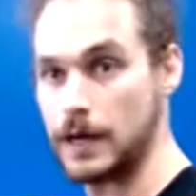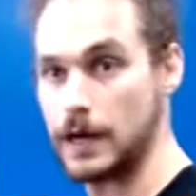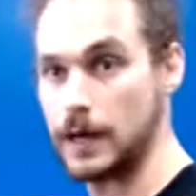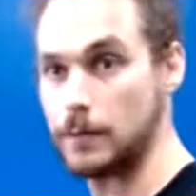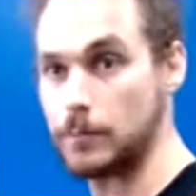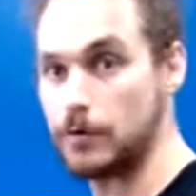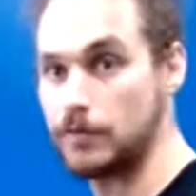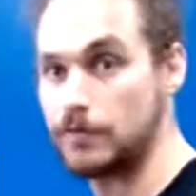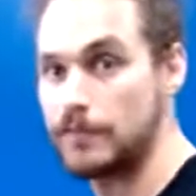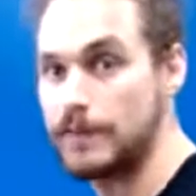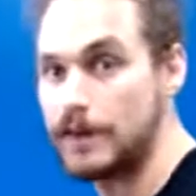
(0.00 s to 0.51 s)
and
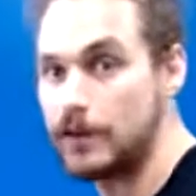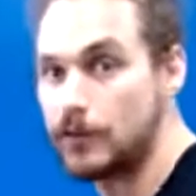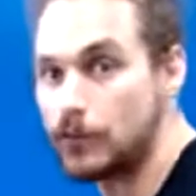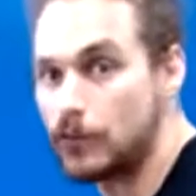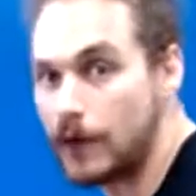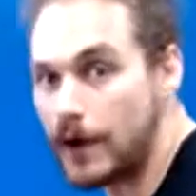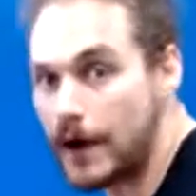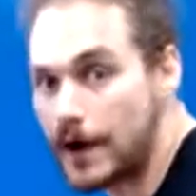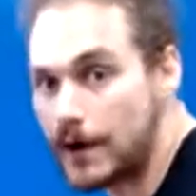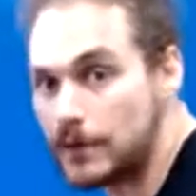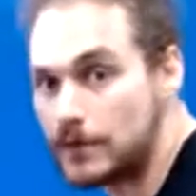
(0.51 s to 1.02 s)
prevent
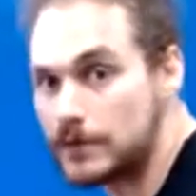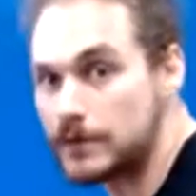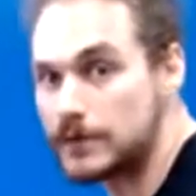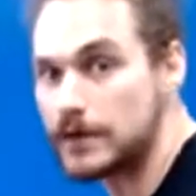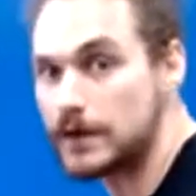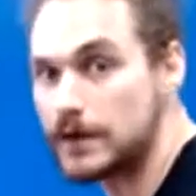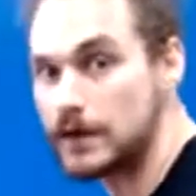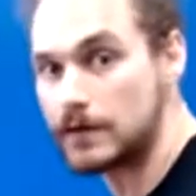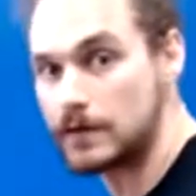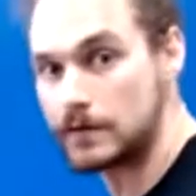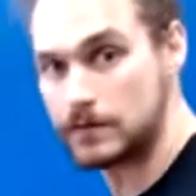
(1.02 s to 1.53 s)

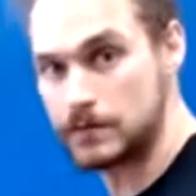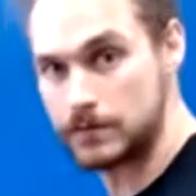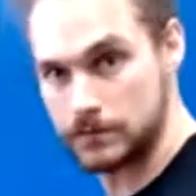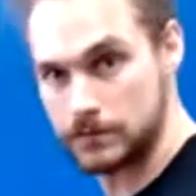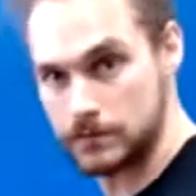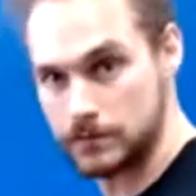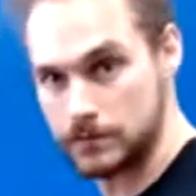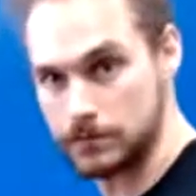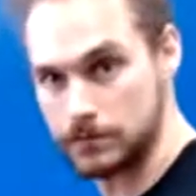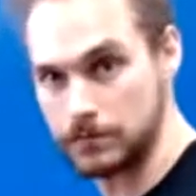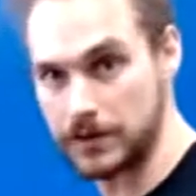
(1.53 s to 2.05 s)
rounding
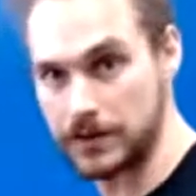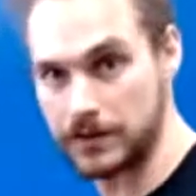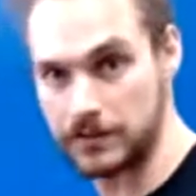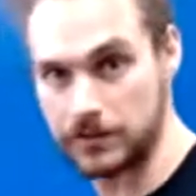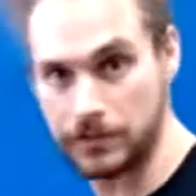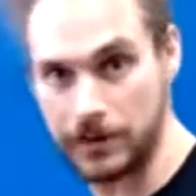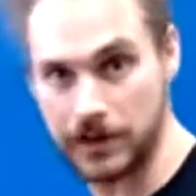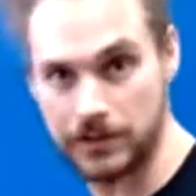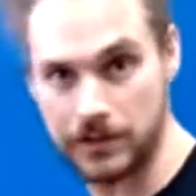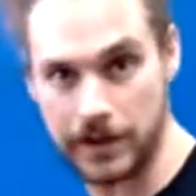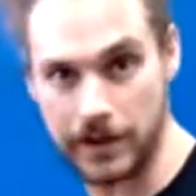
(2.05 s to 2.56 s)
because of
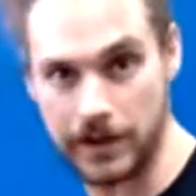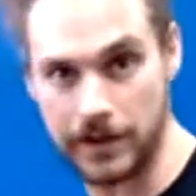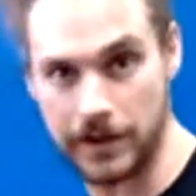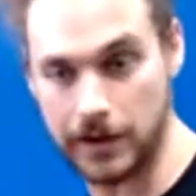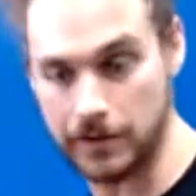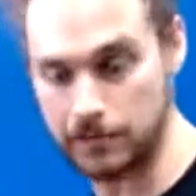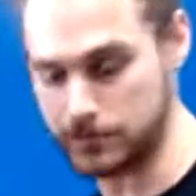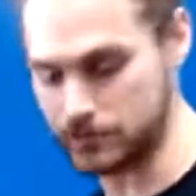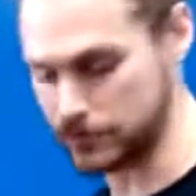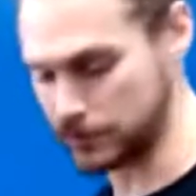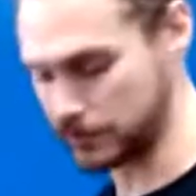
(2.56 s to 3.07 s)
my tight
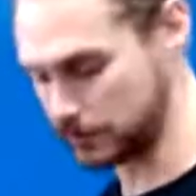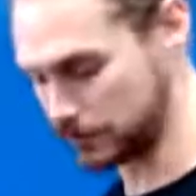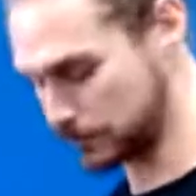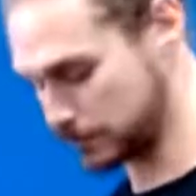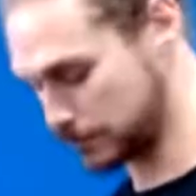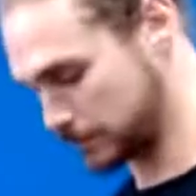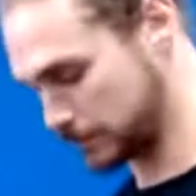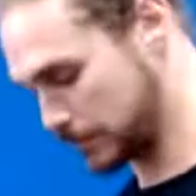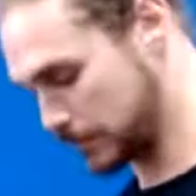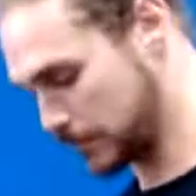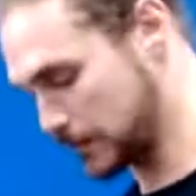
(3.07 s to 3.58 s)
hamstrings.
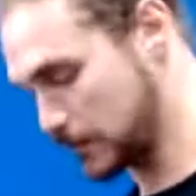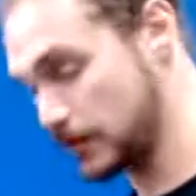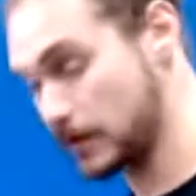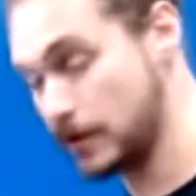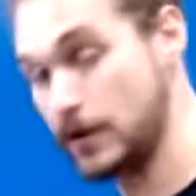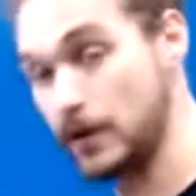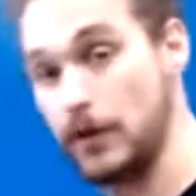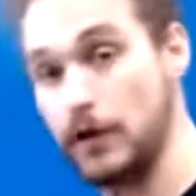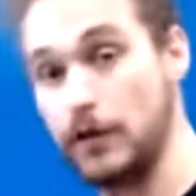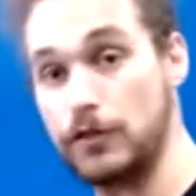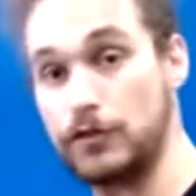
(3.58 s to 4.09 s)

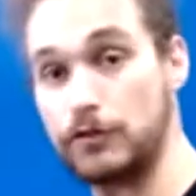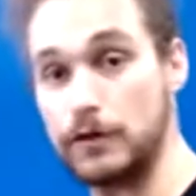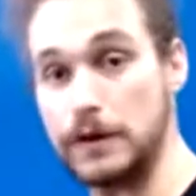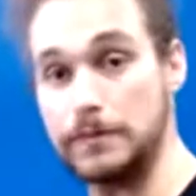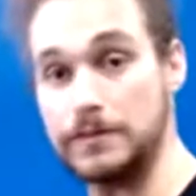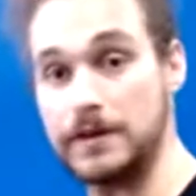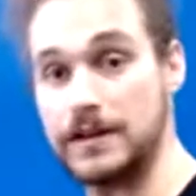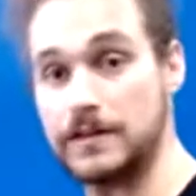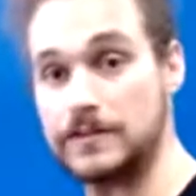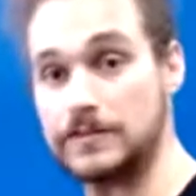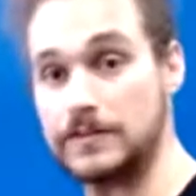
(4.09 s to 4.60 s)
3
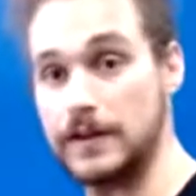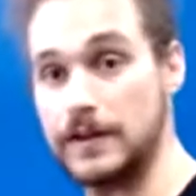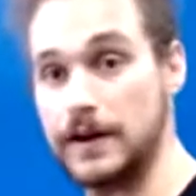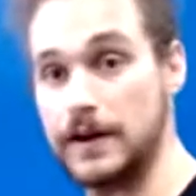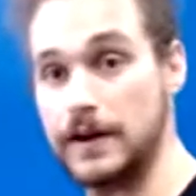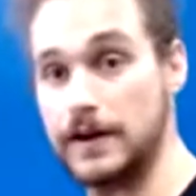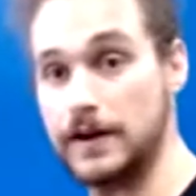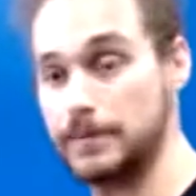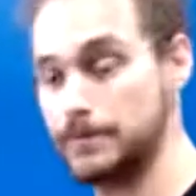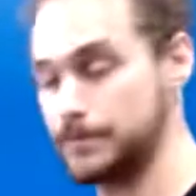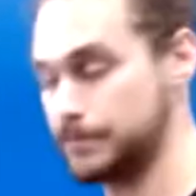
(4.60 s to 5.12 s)
minutes
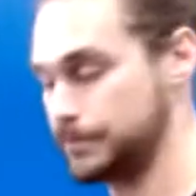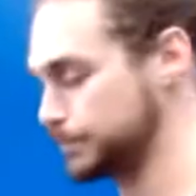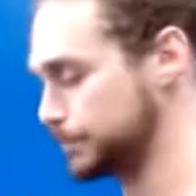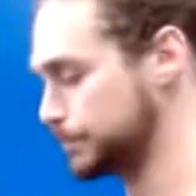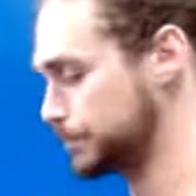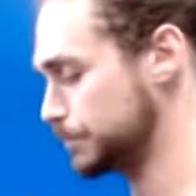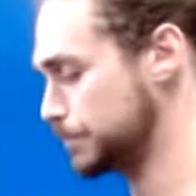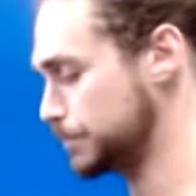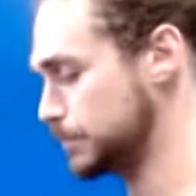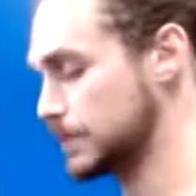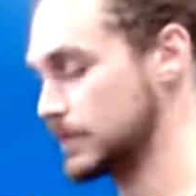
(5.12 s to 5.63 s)
there.
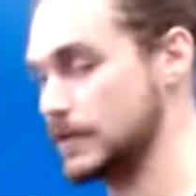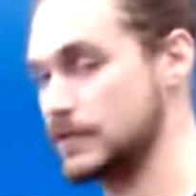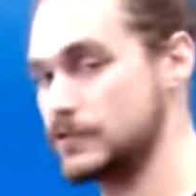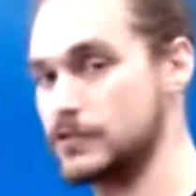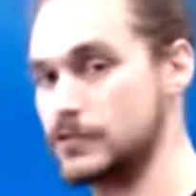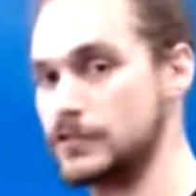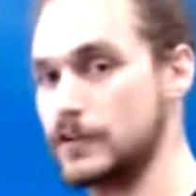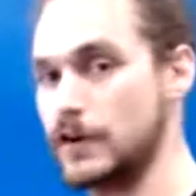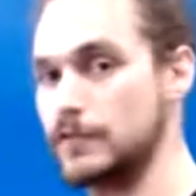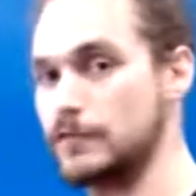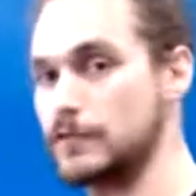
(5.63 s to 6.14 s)
Get
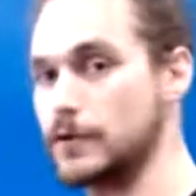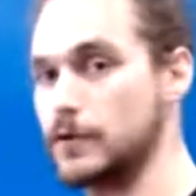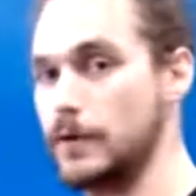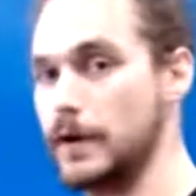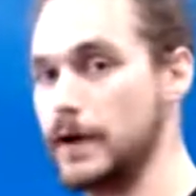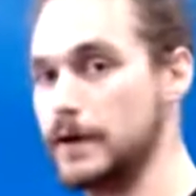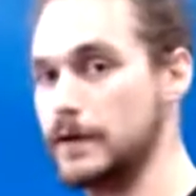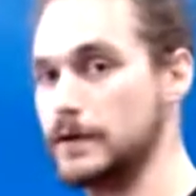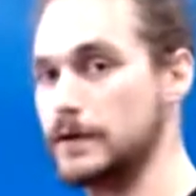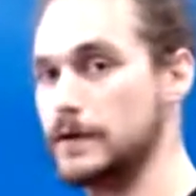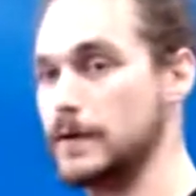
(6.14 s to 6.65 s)
yourself
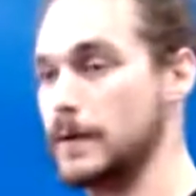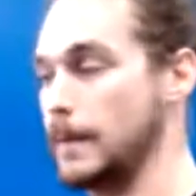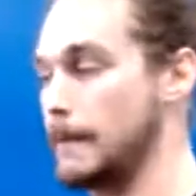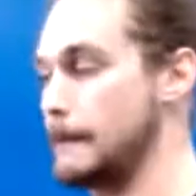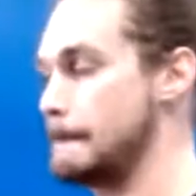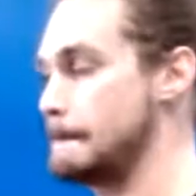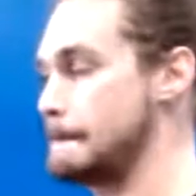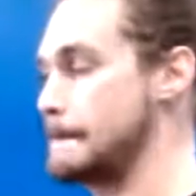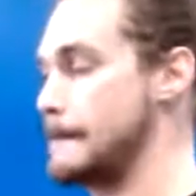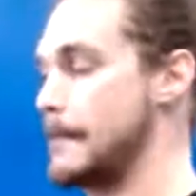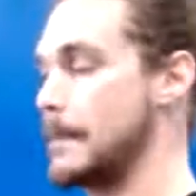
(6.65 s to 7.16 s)
acquainted.
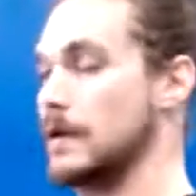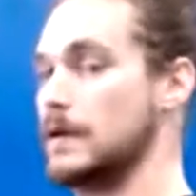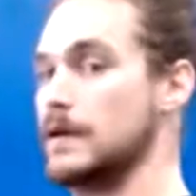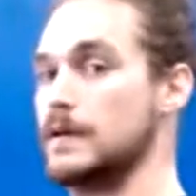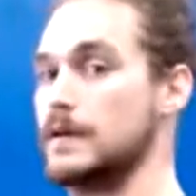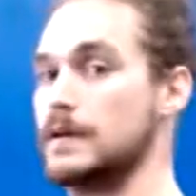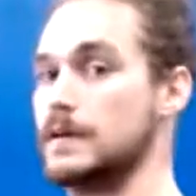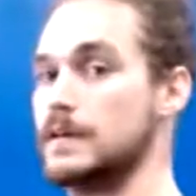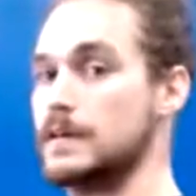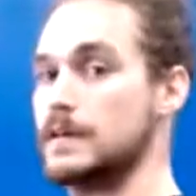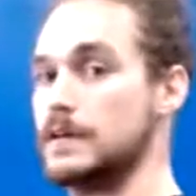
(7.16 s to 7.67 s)

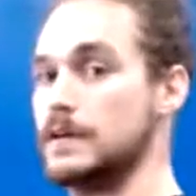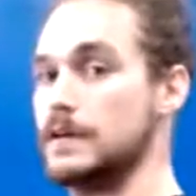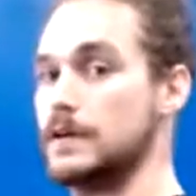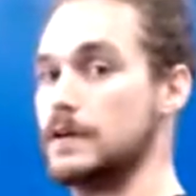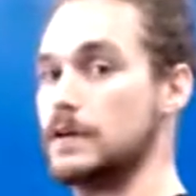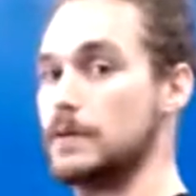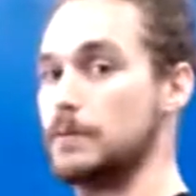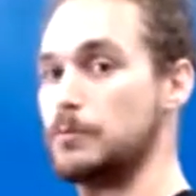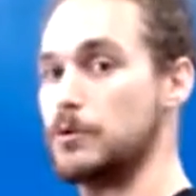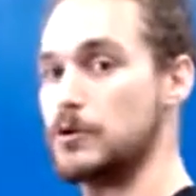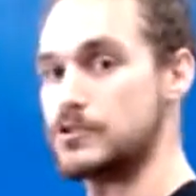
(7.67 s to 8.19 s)

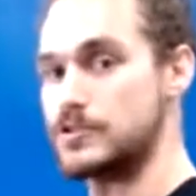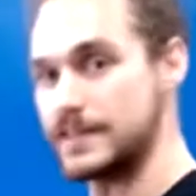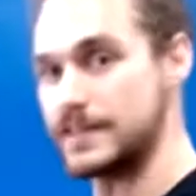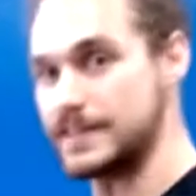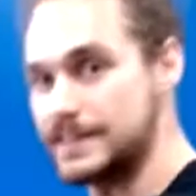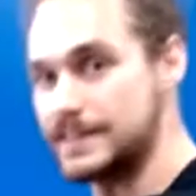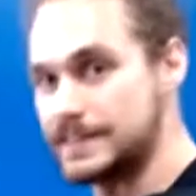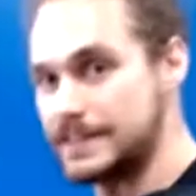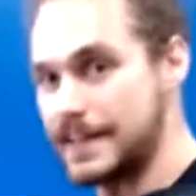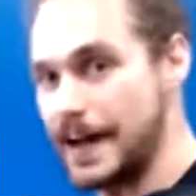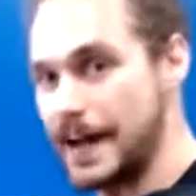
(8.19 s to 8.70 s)
Here, pushing
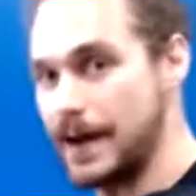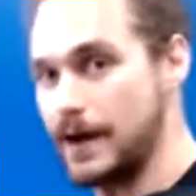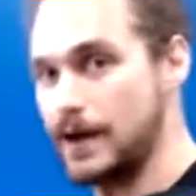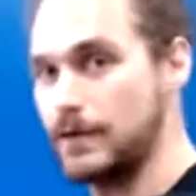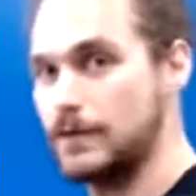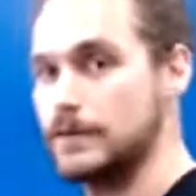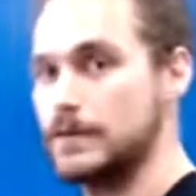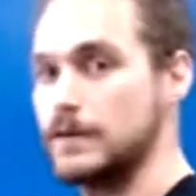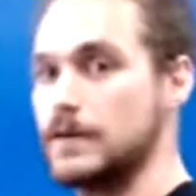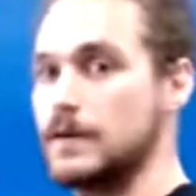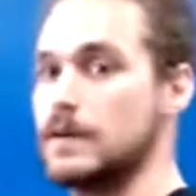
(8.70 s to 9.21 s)

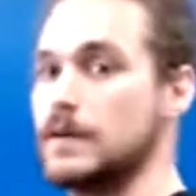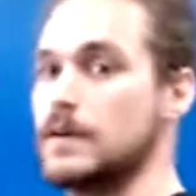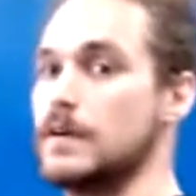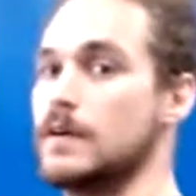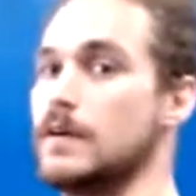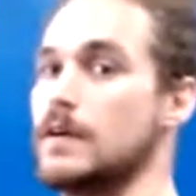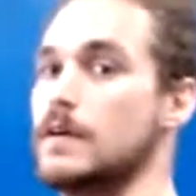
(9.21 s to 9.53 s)
down.